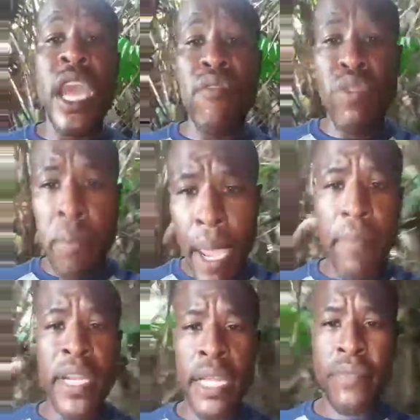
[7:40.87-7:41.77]
And
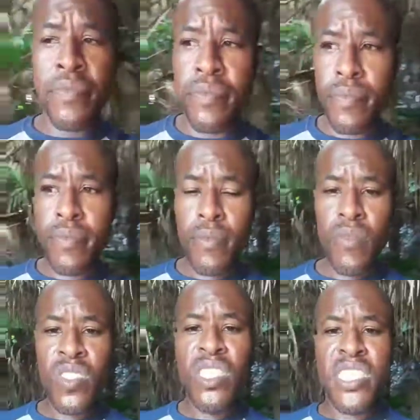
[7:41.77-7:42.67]
remember that.
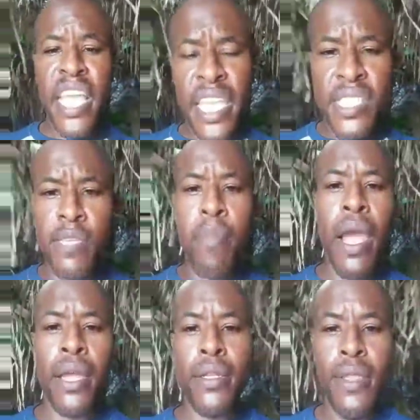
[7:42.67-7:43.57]
Stay
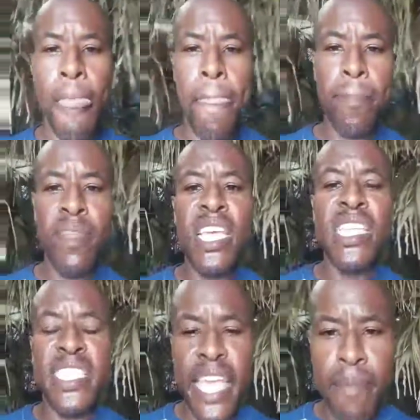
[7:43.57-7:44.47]
inspired.
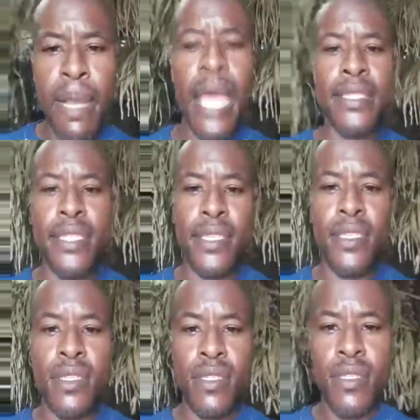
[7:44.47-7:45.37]
Stay blessed.
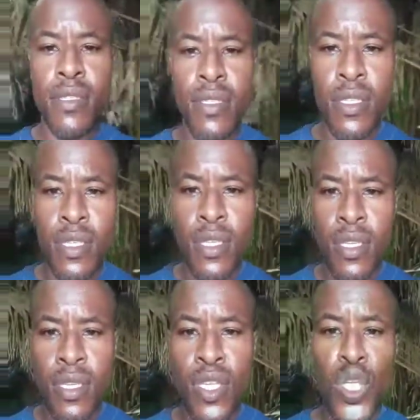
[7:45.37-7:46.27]

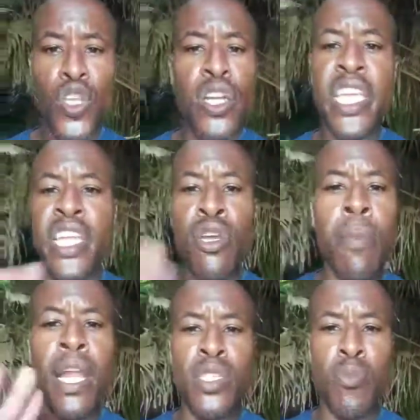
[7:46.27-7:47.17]
You don't need
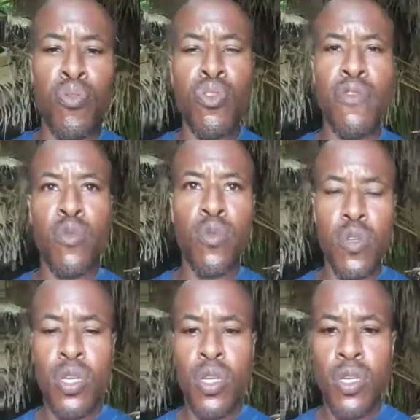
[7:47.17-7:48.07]
nobody's approval,
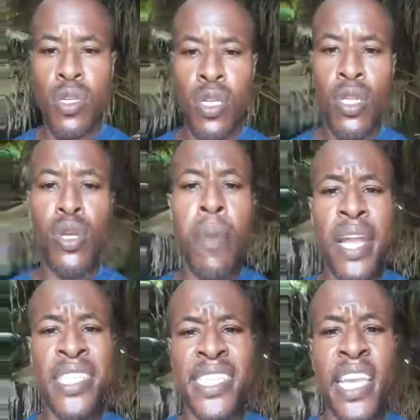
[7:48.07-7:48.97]

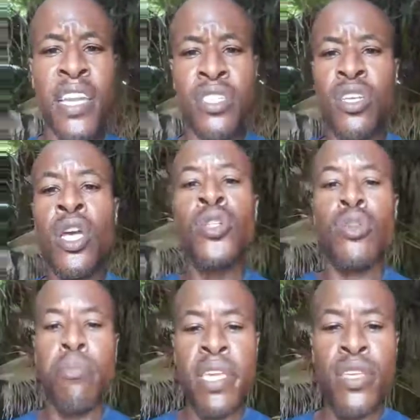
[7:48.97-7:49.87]
nobody's signature
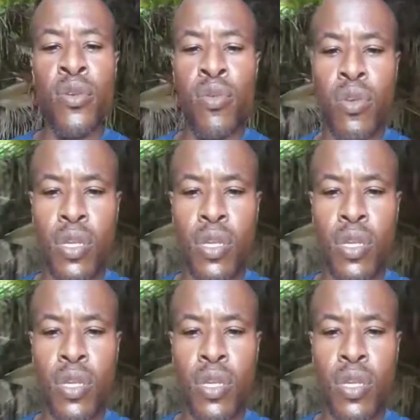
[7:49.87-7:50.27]
to be you.